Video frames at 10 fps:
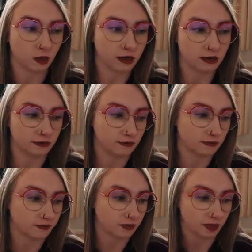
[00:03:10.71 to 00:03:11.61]
One of
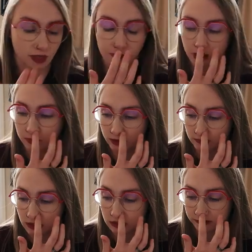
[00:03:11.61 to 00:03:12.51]
my
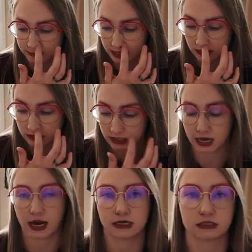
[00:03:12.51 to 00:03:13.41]
boyfriend's friends
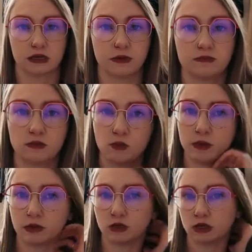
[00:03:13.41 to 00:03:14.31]
had asked him if
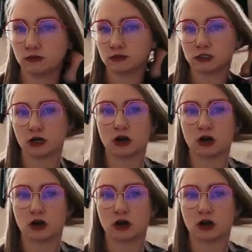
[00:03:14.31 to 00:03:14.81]
we were looking for a